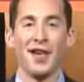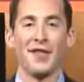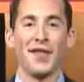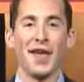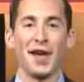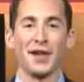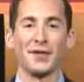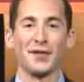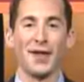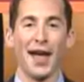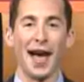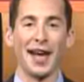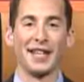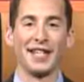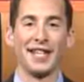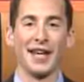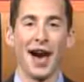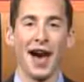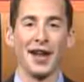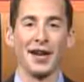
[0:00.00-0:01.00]
Thanks for that,
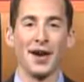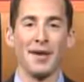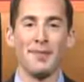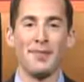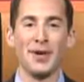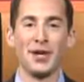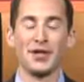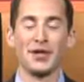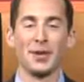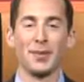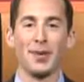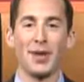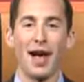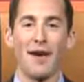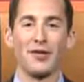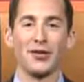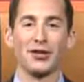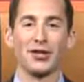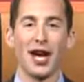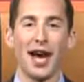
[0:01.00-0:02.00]
Keiana. Bishop will
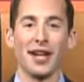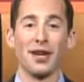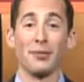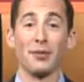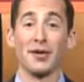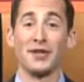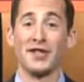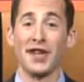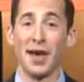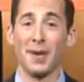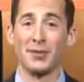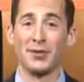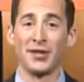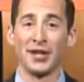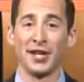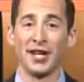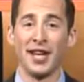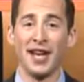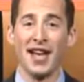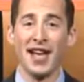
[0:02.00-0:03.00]
have a shot at
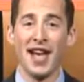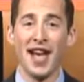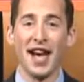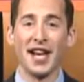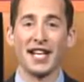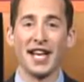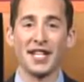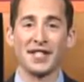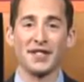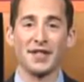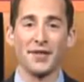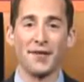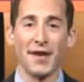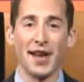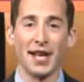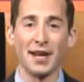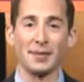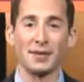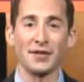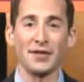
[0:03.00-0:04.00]
redemption against the
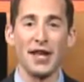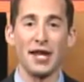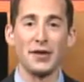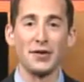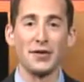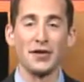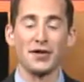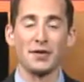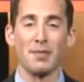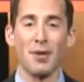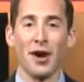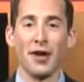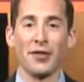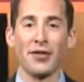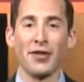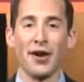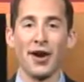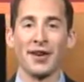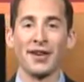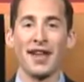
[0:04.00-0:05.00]
Phantoms later this
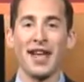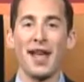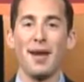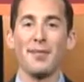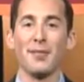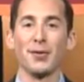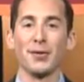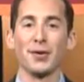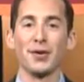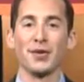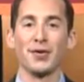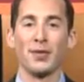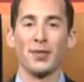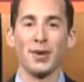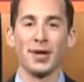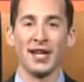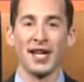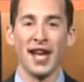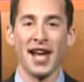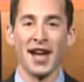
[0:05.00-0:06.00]
month on April
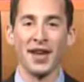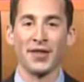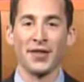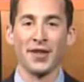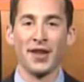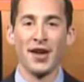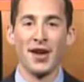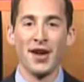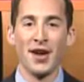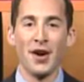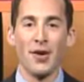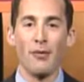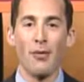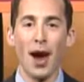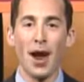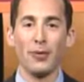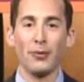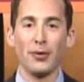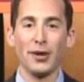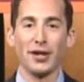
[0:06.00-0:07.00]
28th.
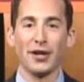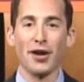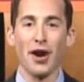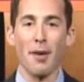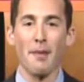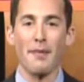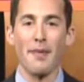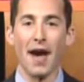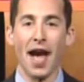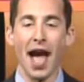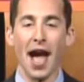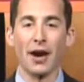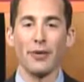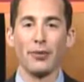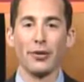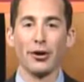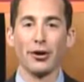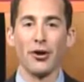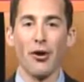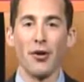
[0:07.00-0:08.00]
When we come back,
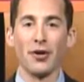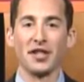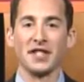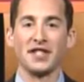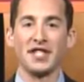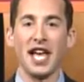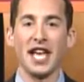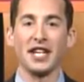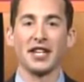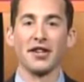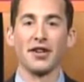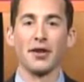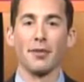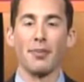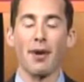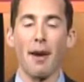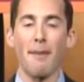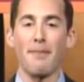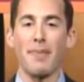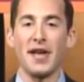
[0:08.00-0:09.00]
we are going to take you to the
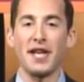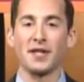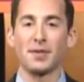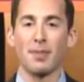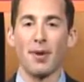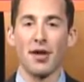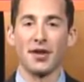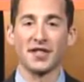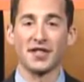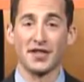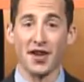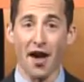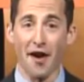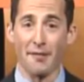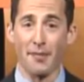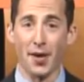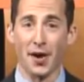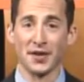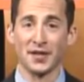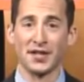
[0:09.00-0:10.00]
prep baseball and
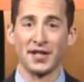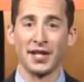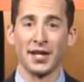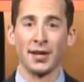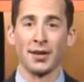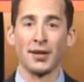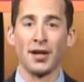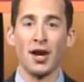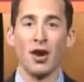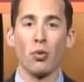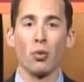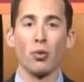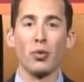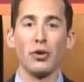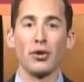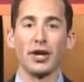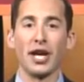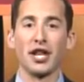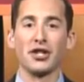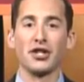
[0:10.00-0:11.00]
softball scene, where we
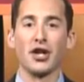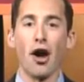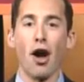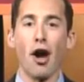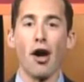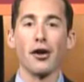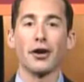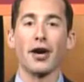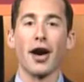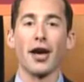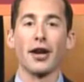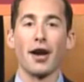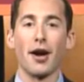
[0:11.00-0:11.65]
will get you all caught